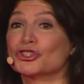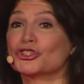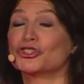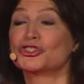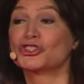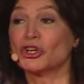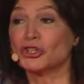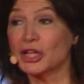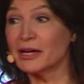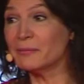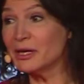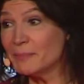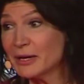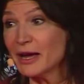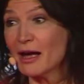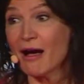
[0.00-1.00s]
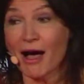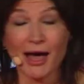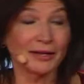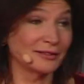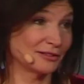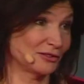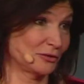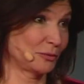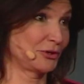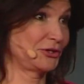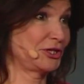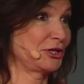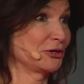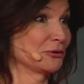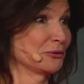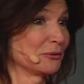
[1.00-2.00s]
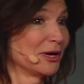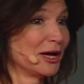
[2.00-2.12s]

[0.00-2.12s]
So let me be honest with you,